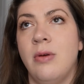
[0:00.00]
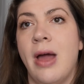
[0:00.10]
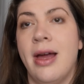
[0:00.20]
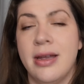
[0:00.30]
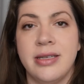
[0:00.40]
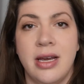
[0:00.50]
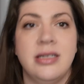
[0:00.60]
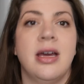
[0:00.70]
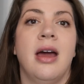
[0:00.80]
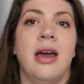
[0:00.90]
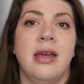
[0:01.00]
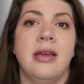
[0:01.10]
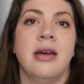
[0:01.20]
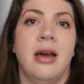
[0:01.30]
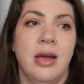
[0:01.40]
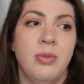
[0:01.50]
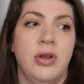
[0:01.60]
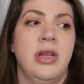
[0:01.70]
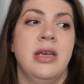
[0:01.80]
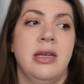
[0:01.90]
as I dye, I
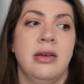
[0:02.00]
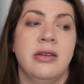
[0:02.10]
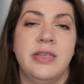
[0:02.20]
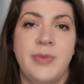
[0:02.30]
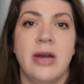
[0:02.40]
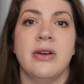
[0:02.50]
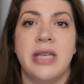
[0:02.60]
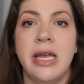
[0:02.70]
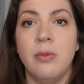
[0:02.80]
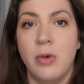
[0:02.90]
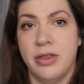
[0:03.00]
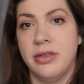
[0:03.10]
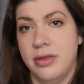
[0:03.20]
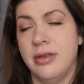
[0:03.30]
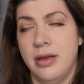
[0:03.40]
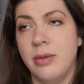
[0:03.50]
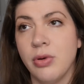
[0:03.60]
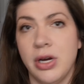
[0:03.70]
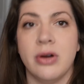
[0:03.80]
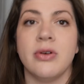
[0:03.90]
put in spares in with the
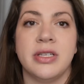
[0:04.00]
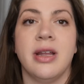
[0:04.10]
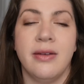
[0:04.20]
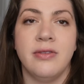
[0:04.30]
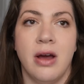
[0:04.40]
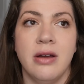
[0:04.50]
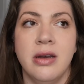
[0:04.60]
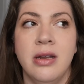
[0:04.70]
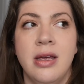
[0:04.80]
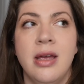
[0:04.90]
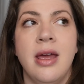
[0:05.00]
pre-orders that I've gotten.